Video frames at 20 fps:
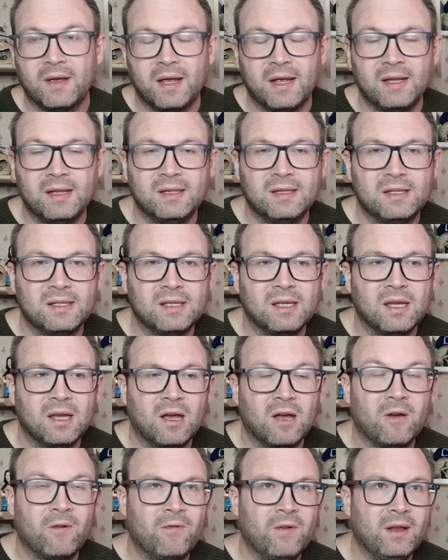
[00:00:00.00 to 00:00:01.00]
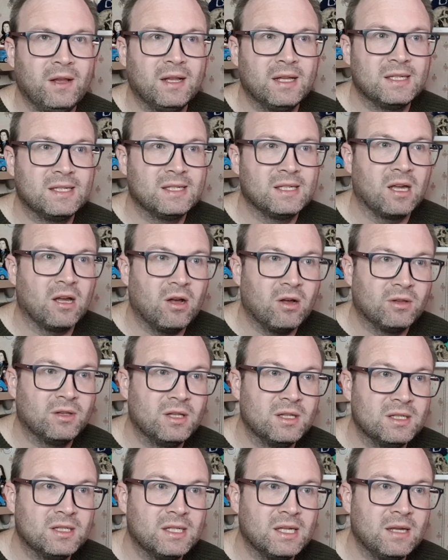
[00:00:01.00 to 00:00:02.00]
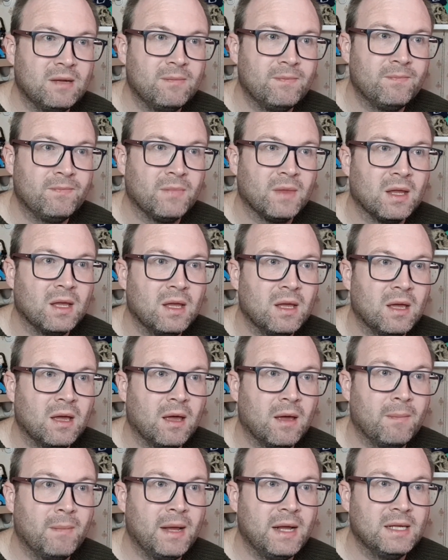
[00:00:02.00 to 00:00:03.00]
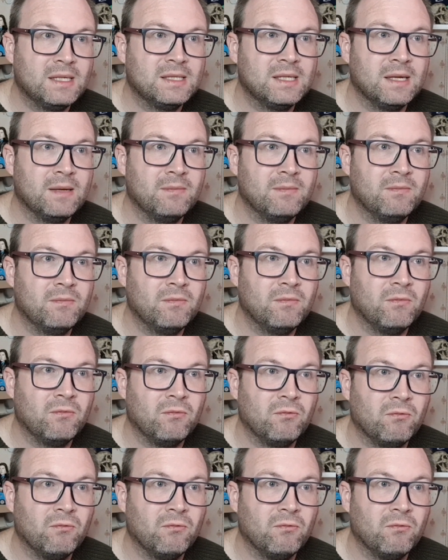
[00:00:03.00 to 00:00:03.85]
And I think this hardens him and makes him,